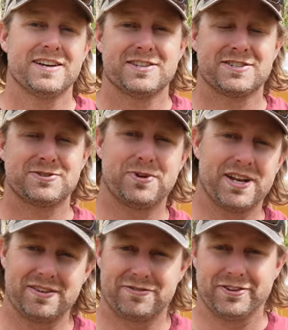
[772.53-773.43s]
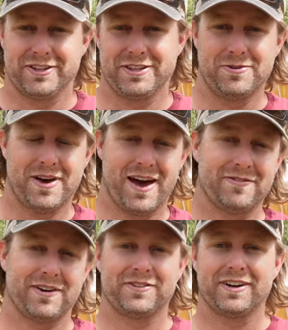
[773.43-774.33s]
sweaty feeling you have
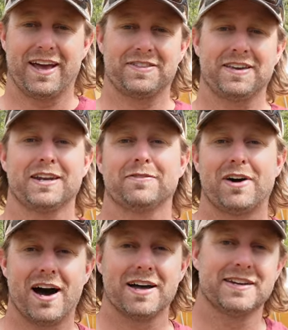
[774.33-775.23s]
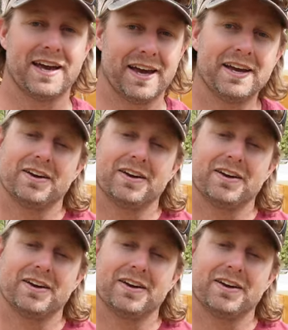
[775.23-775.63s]
after, at the end of a hot day.